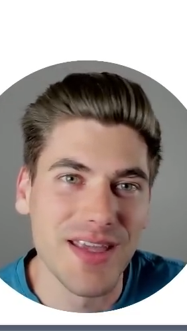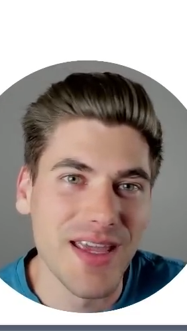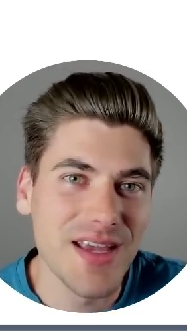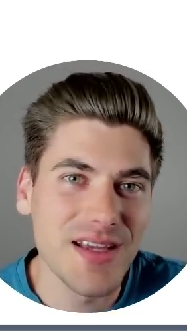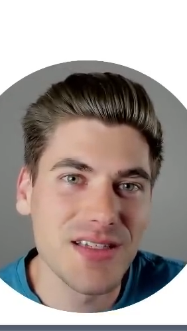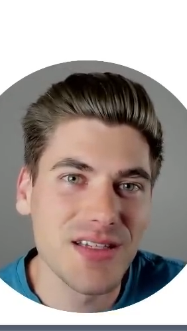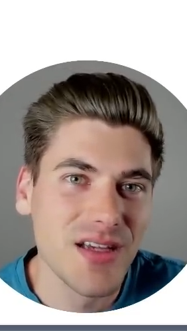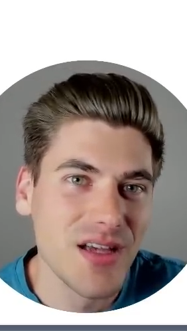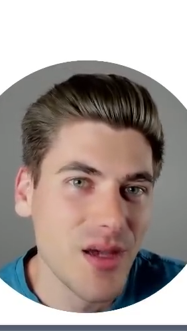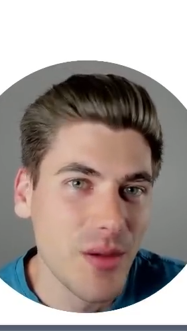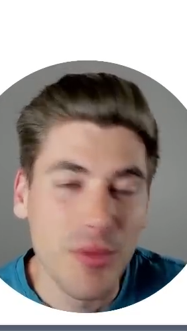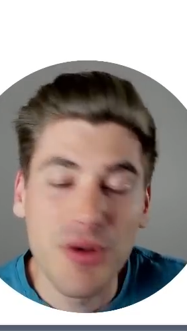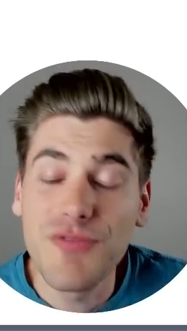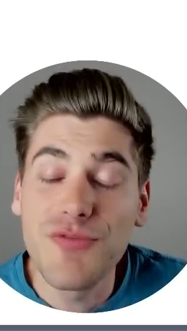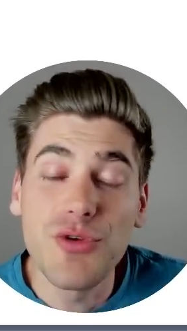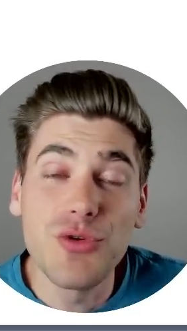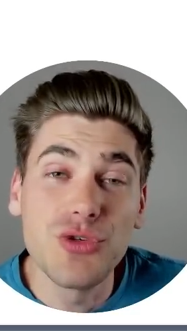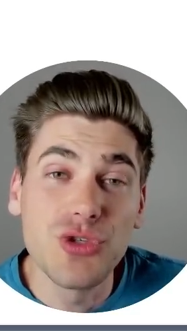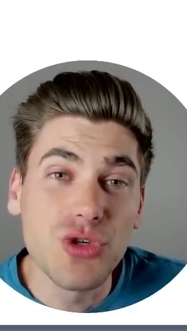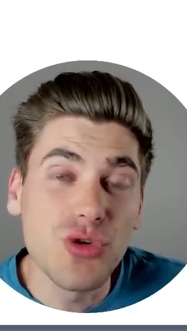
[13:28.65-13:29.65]
But if
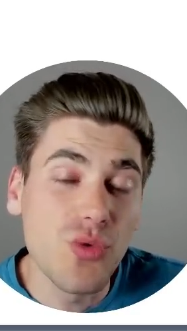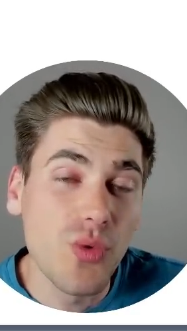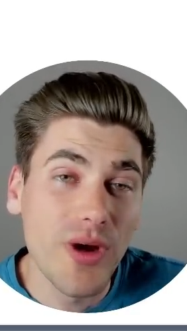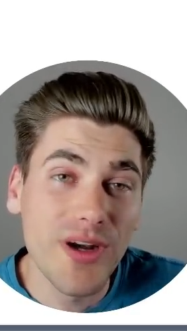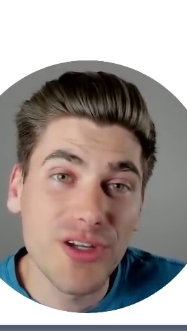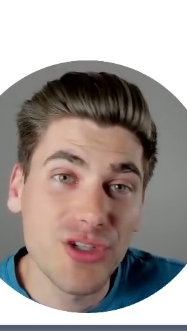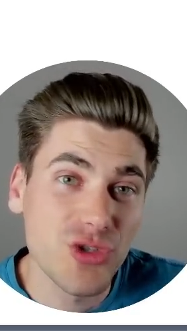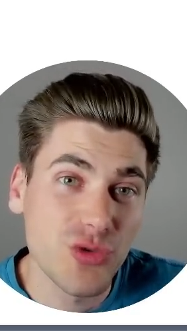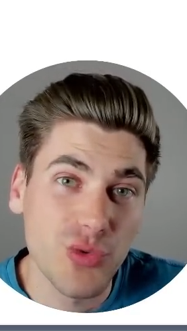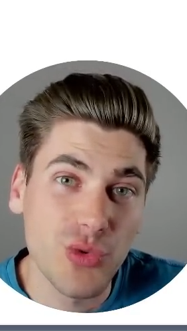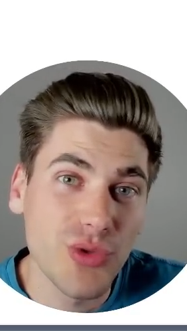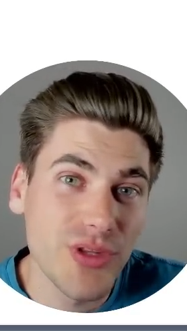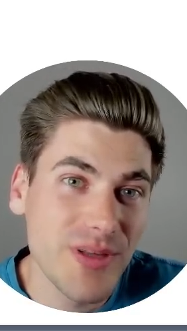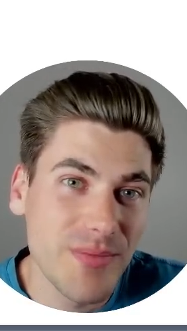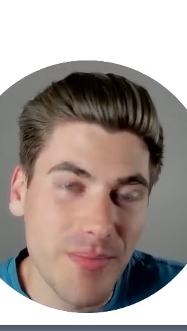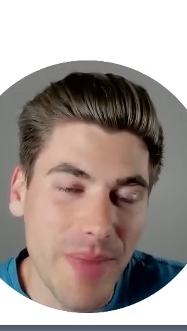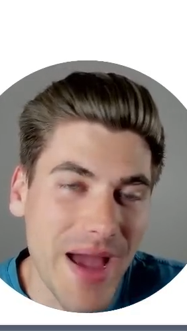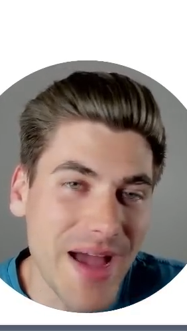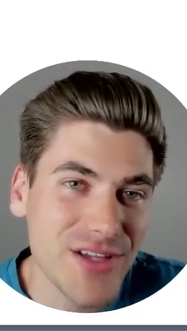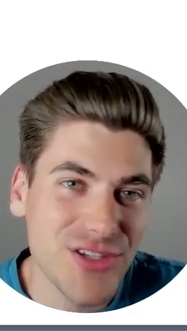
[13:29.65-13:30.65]
you do want to truly
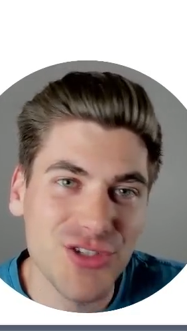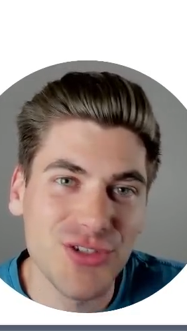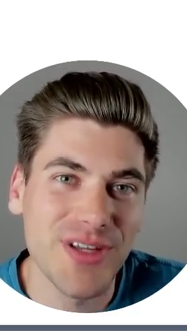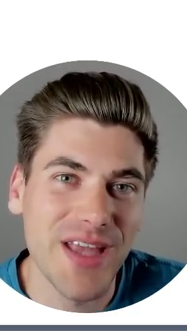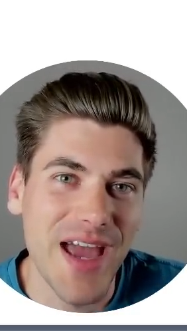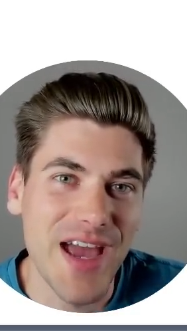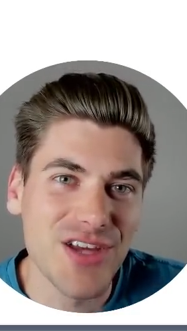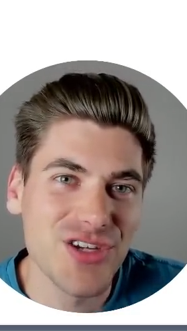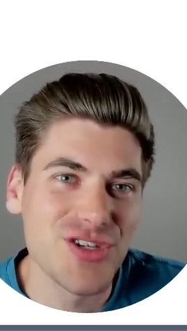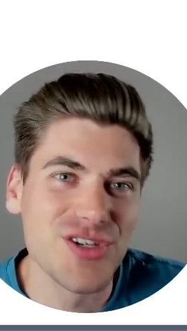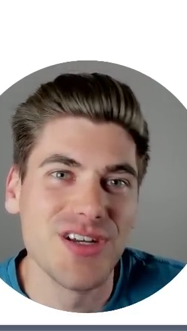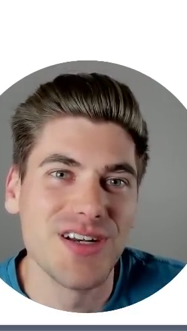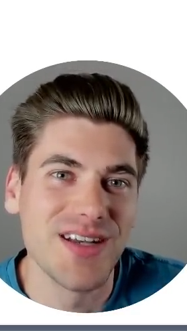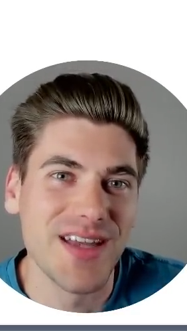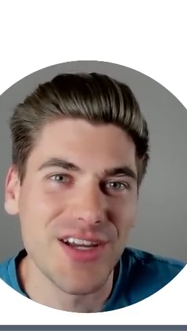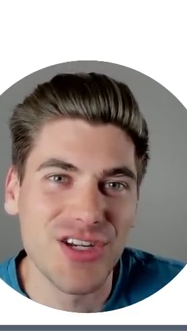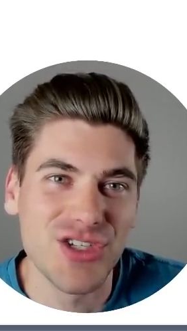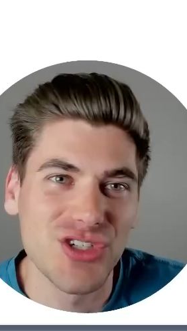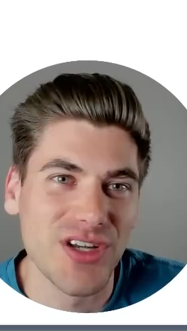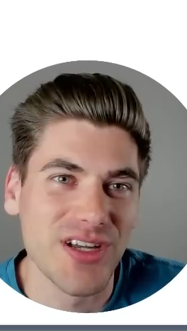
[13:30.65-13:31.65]
master caching in
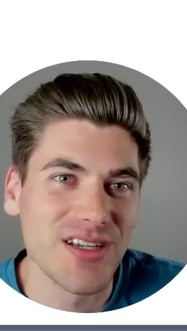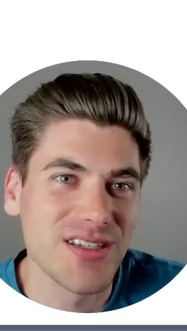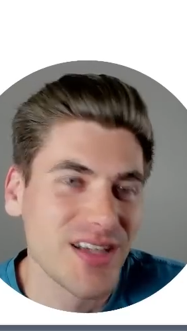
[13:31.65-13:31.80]
Next.js,